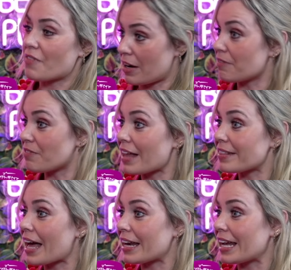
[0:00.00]
at
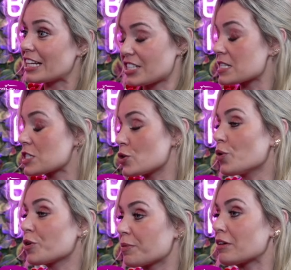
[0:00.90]
that age that
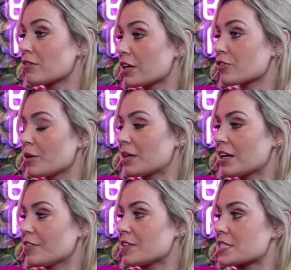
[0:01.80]
stuck with me right throughout my
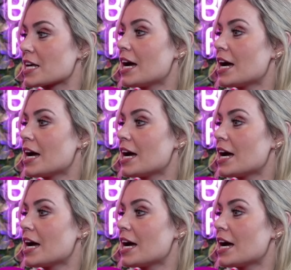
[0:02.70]
life is